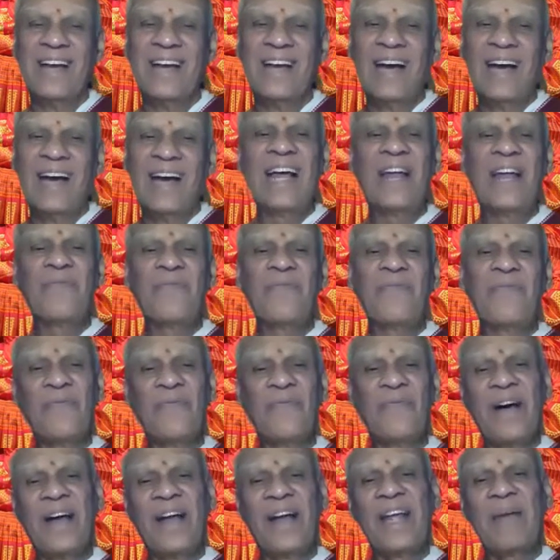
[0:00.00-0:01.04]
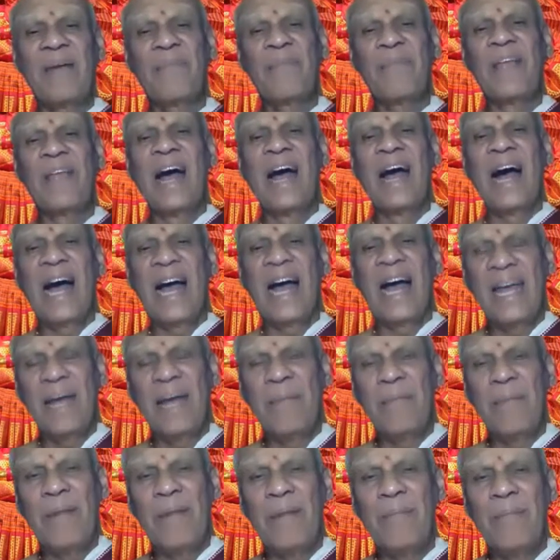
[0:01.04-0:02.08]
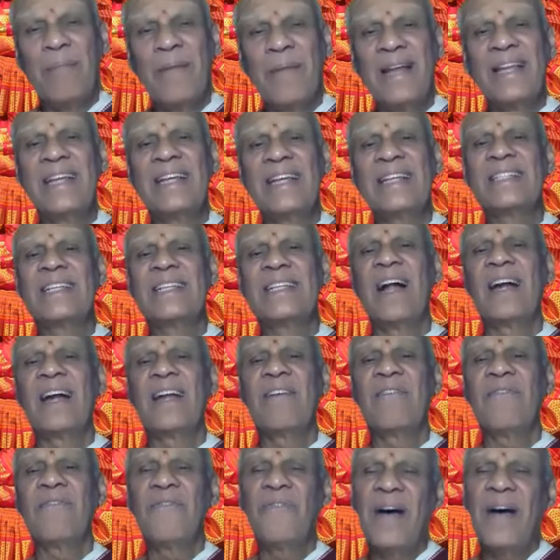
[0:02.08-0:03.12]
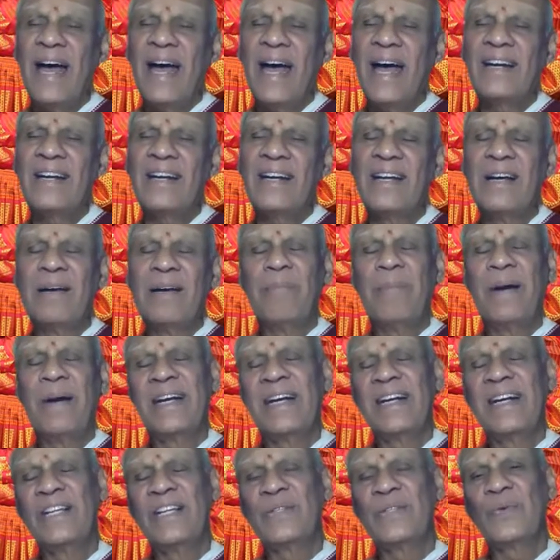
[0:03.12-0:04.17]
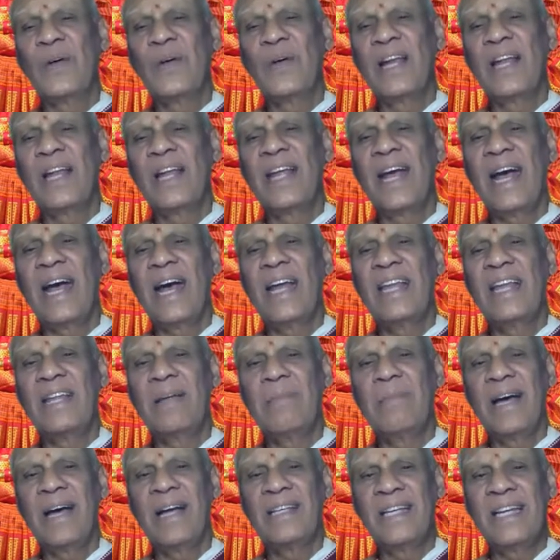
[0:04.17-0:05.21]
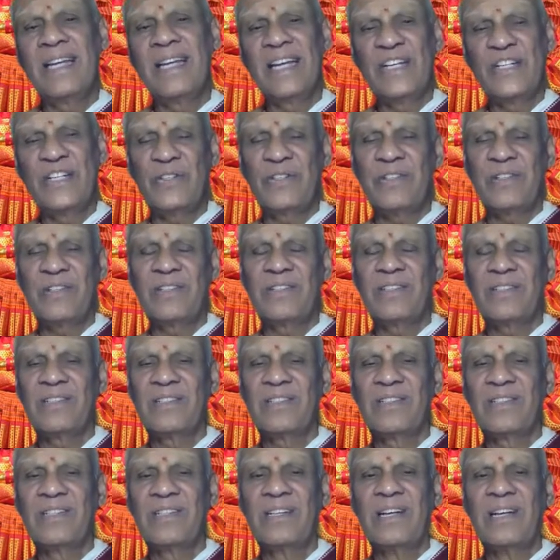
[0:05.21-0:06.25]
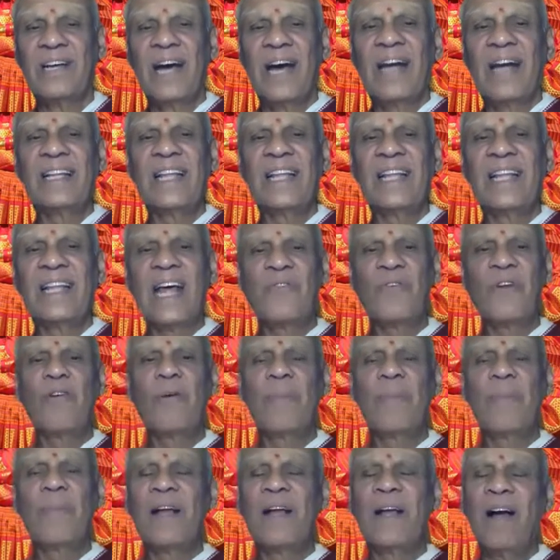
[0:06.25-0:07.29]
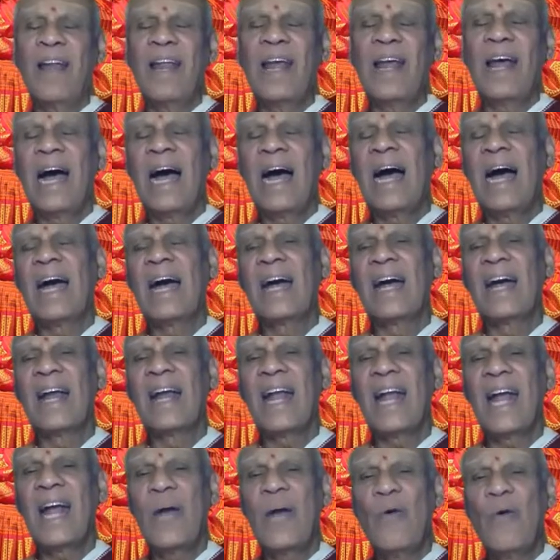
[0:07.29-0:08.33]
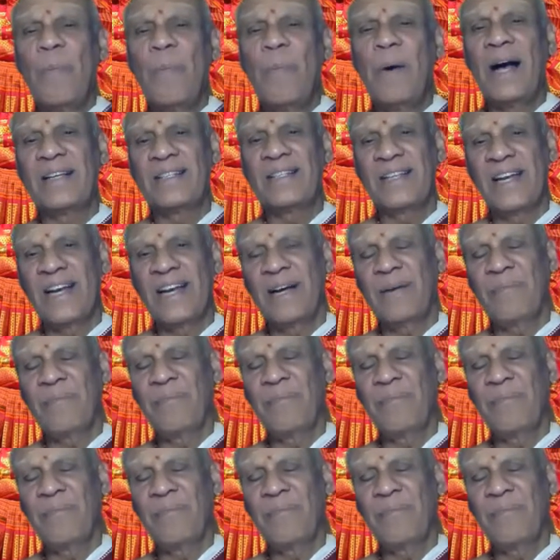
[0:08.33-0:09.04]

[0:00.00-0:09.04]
And therefore for him, I am Brahman is not a fact, but it is only an imagination. And therefore it will be called ahangraha upasana.